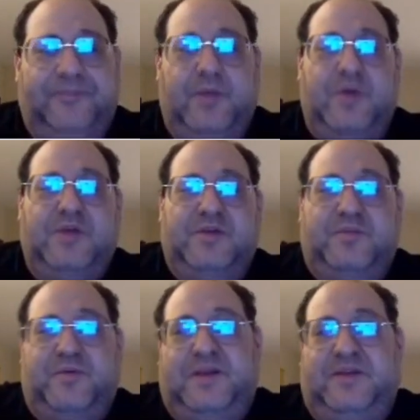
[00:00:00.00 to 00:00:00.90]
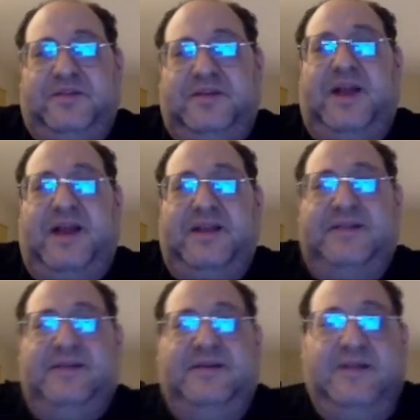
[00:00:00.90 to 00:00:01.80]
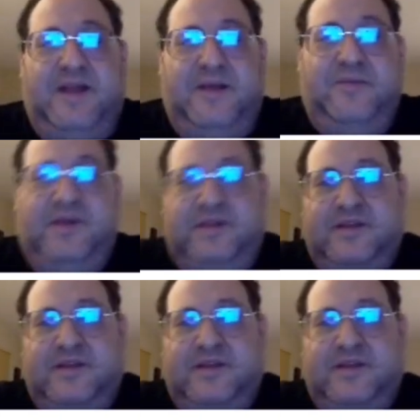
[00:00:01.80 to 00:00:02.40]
We use the Prometheus client library.